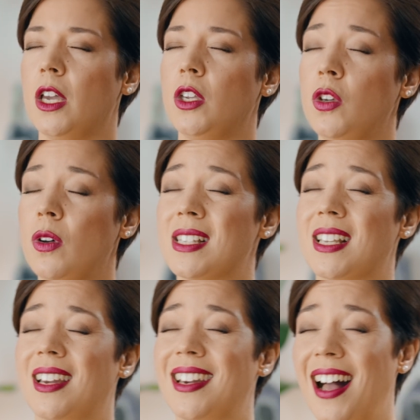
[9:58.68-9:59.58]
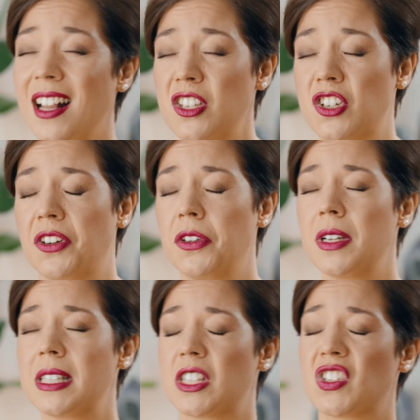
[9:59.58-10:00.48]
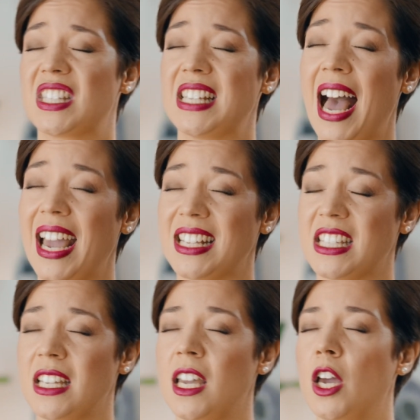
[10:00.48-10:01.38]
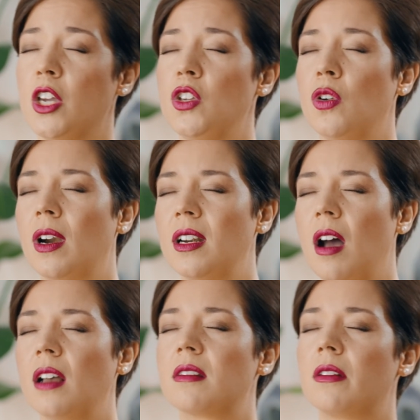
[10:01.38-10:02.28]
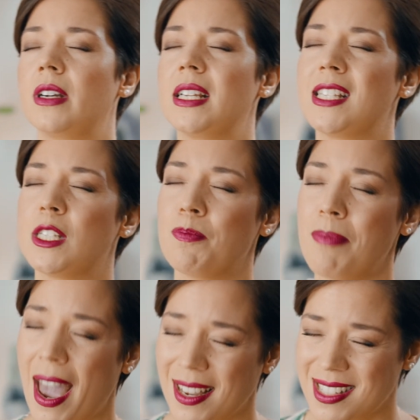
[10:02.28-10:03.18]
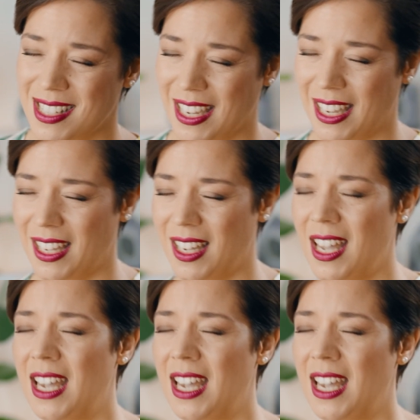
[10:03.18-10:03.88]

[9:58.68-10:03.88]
you as a culture, you as a society, you are not respecting